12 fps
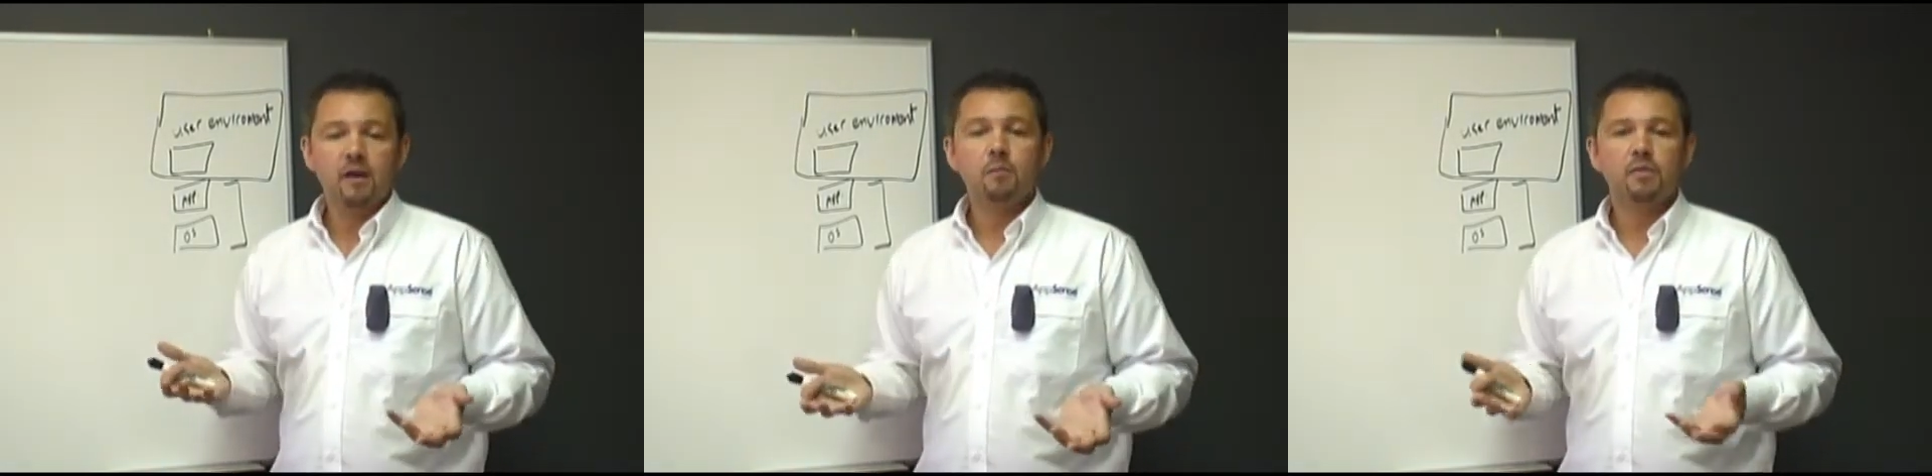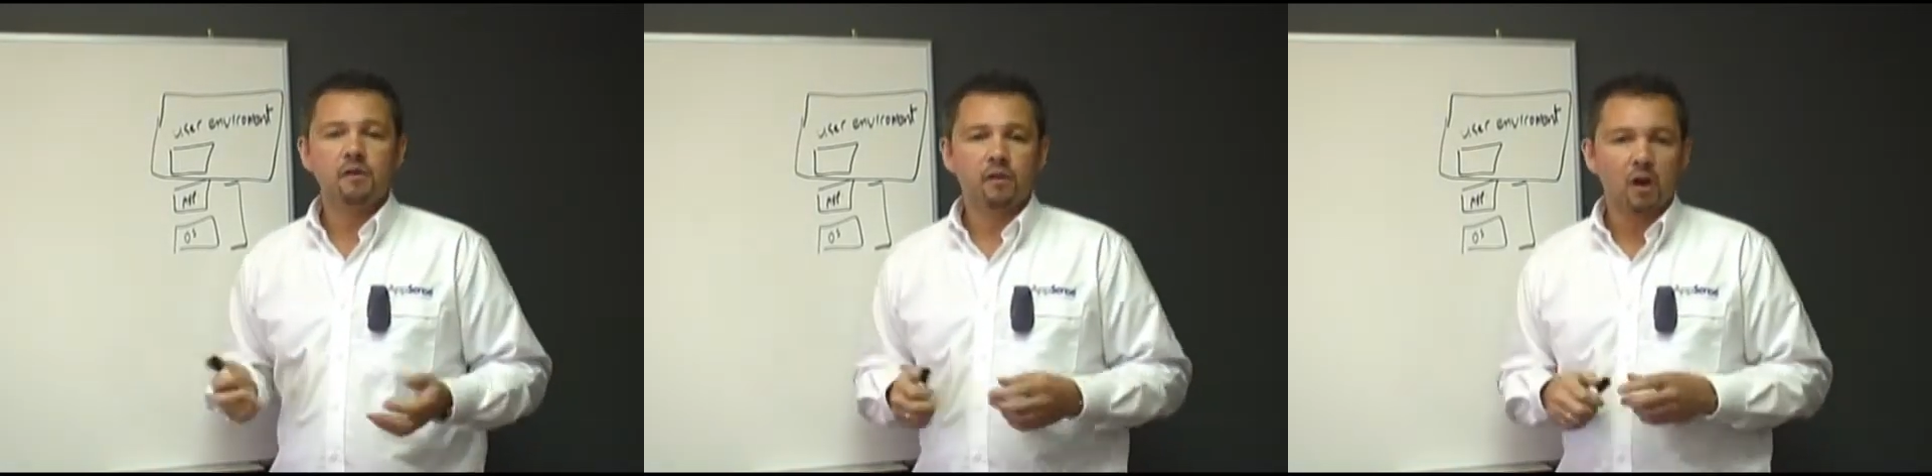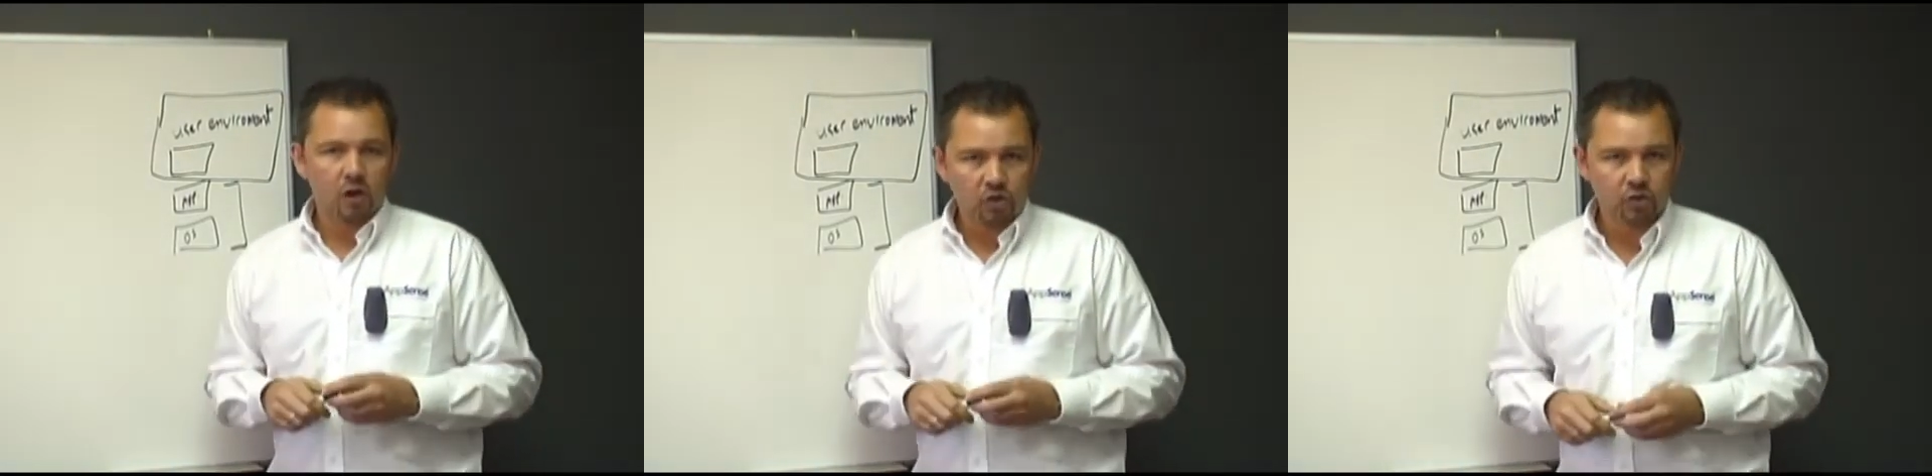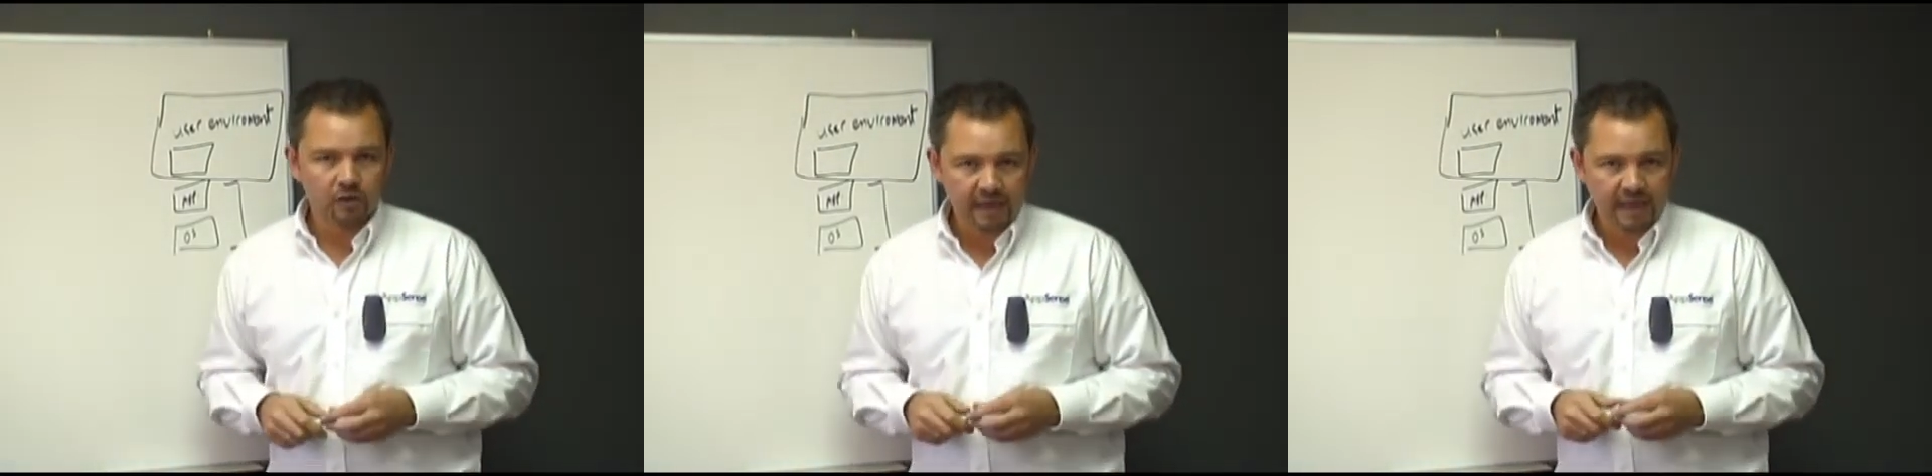a number of
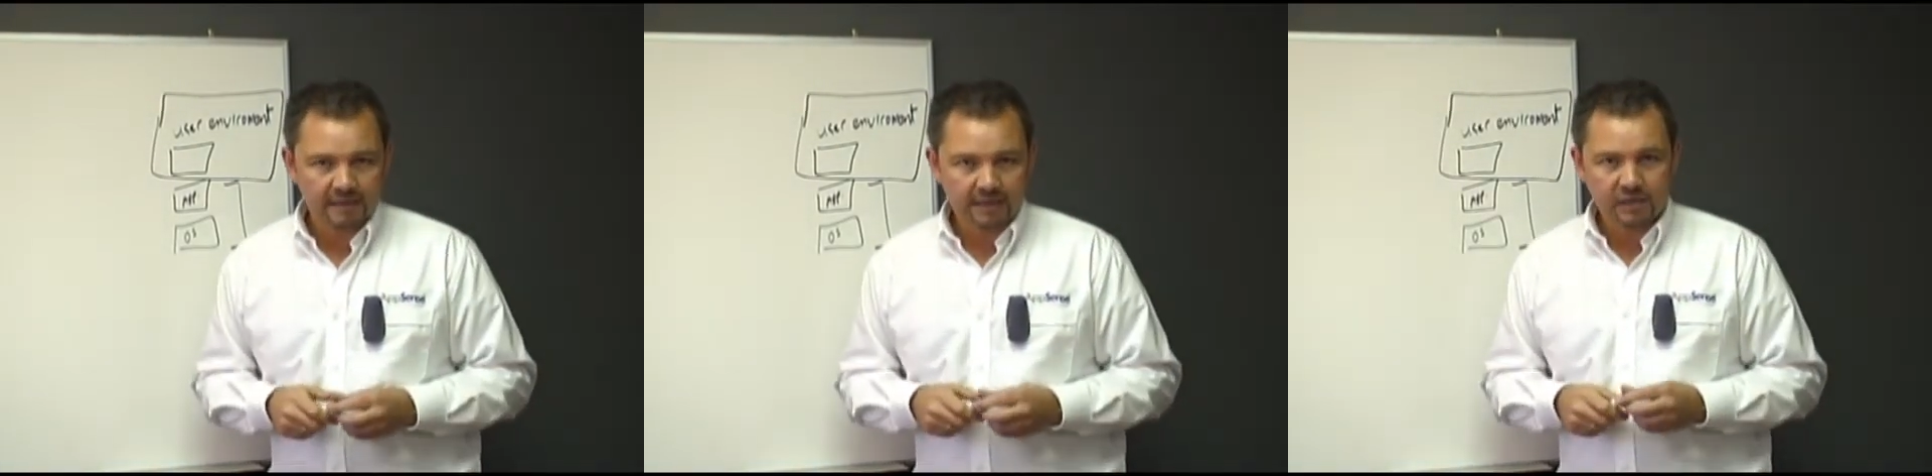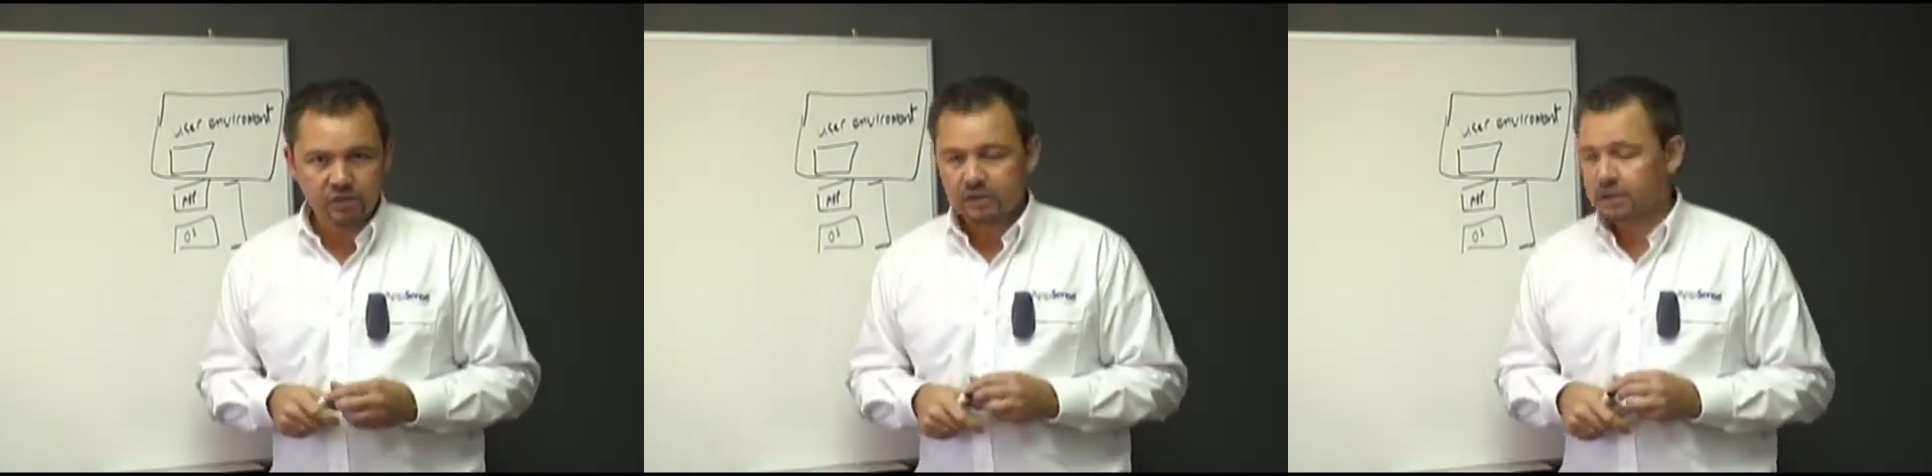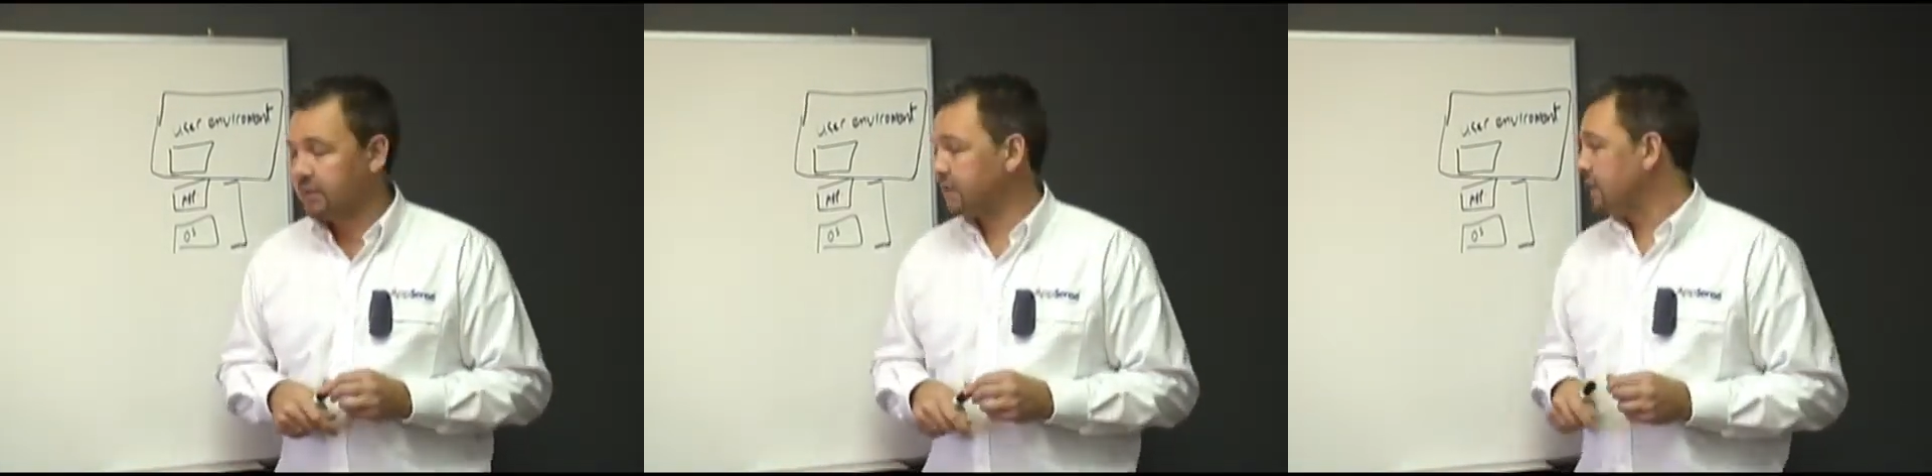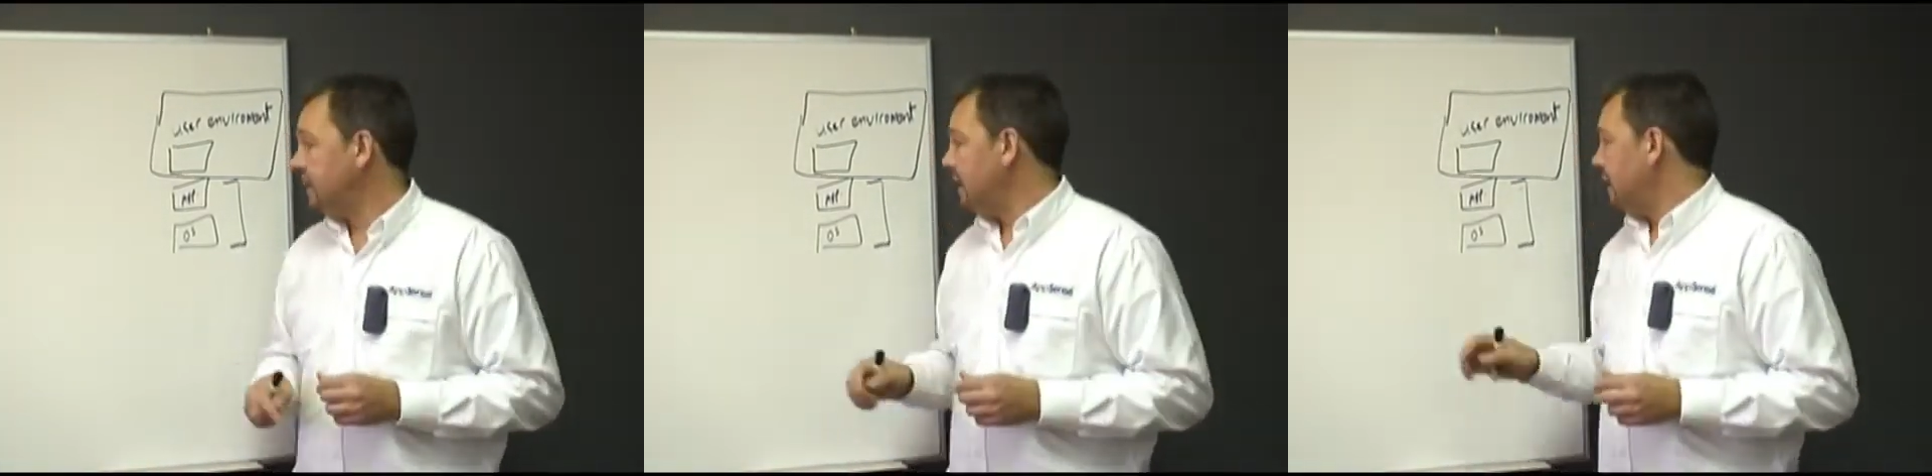large
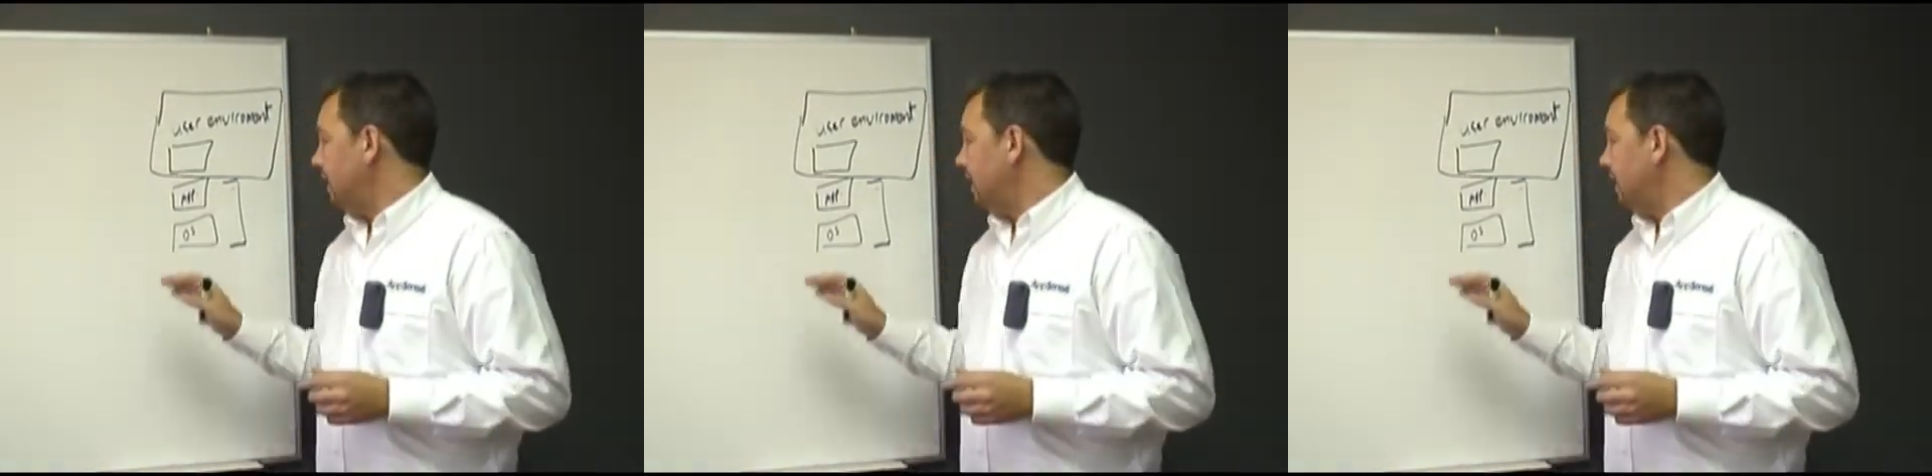organizations.